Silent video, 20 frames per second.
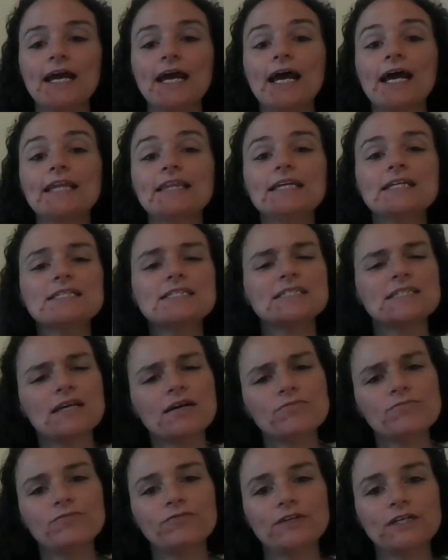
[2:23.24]
And then
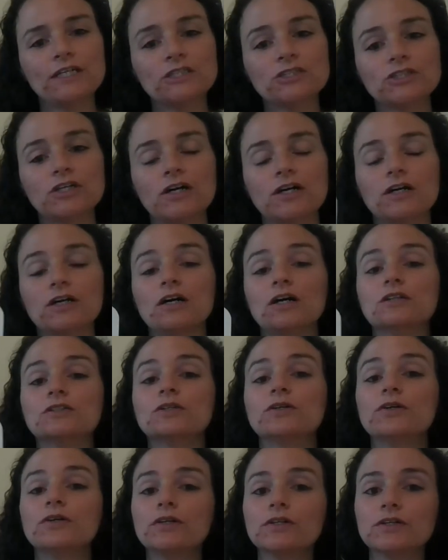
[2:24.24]
some fish are called
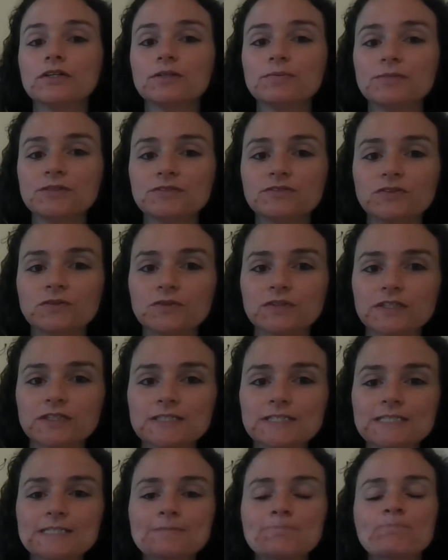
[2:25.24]

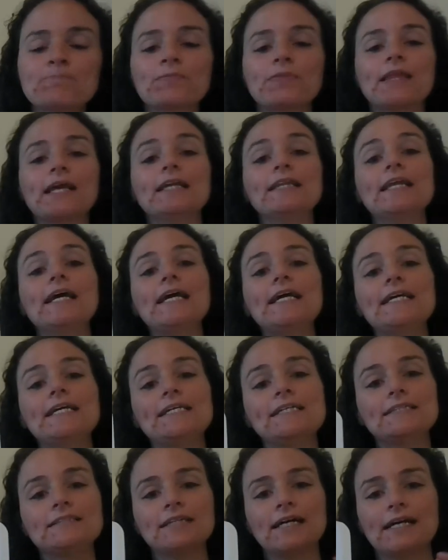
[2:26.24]
herbivores. And they
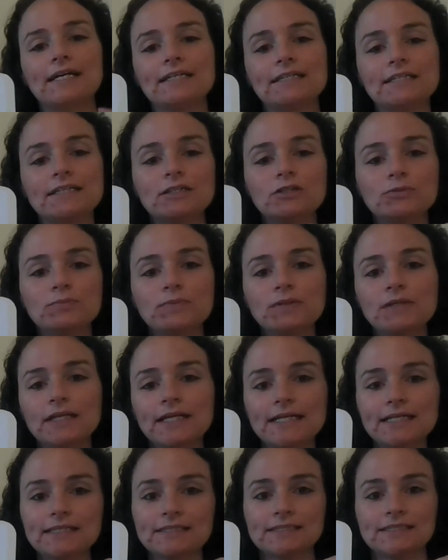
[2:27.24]
eat tiny little
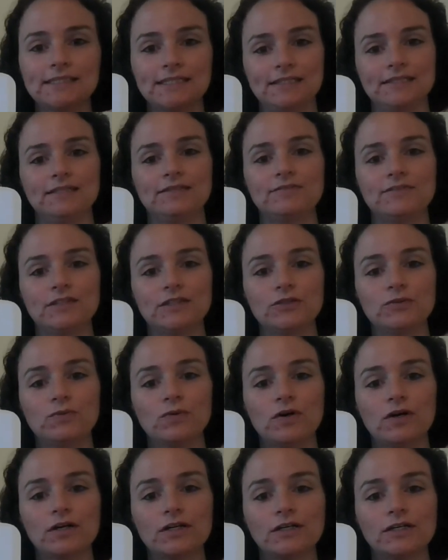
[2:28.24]
plants that live in the
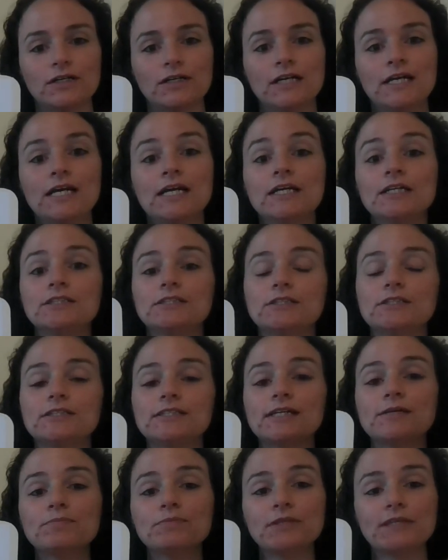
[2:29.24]
water. So
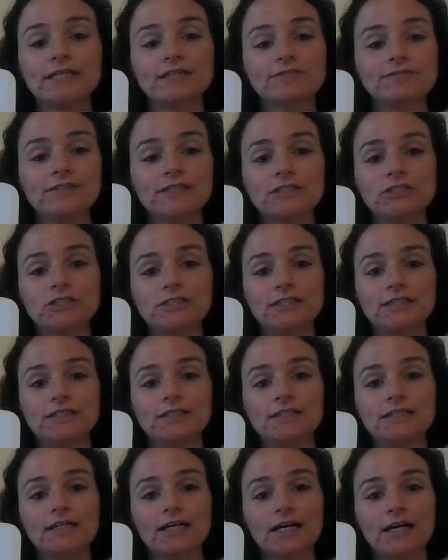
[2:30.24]
some fish eat
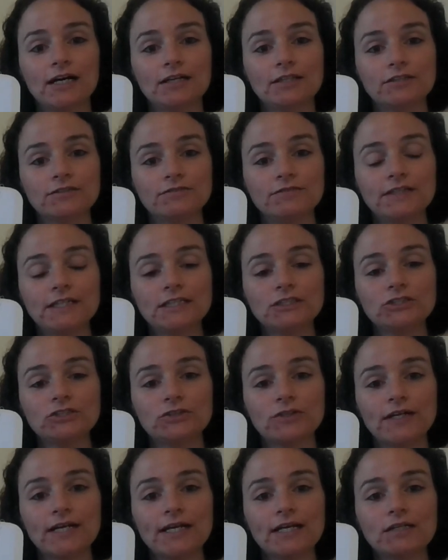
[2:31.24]
other fish
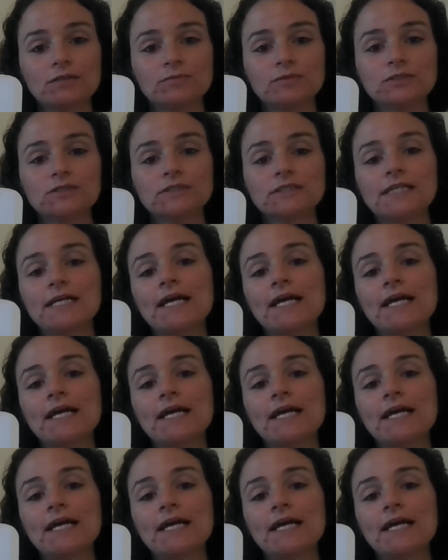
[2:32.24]
or animals,